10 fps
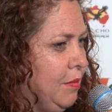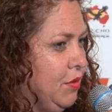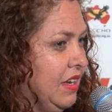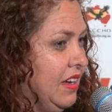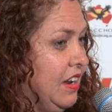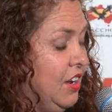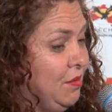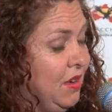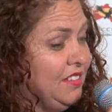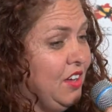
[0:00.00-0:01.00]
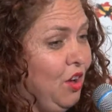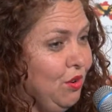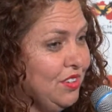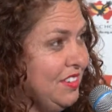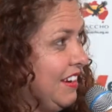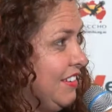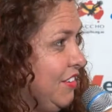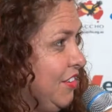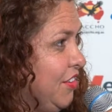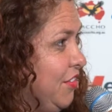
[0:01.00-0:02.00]
looking at as a whole
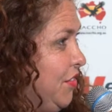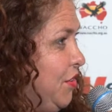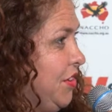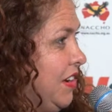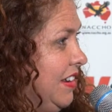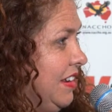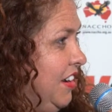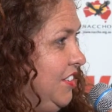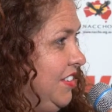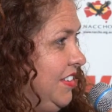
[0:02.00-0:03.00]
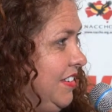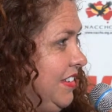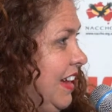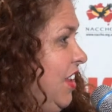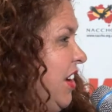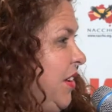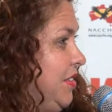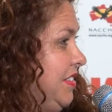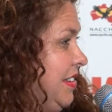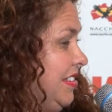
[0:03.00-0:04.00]
sector of organisations to say, like I
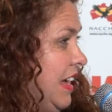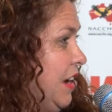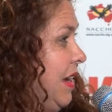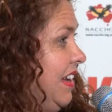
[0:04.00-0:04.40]
was saying about